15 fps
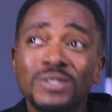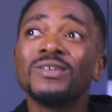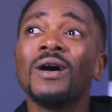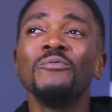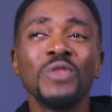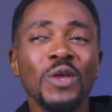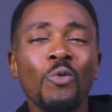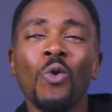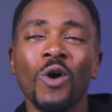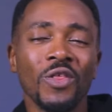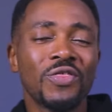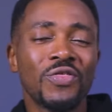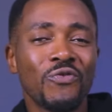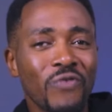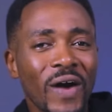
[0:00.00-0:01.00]
something
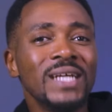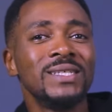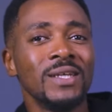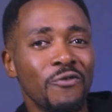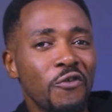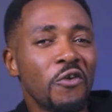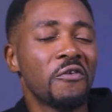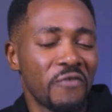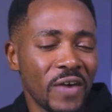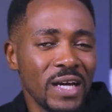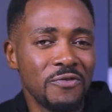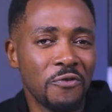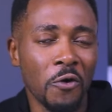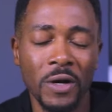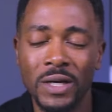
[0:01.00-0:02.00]
worth fighting for,
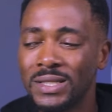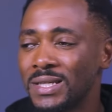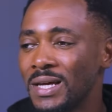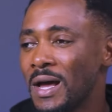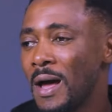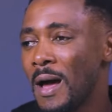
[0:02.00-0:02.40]
fight for it.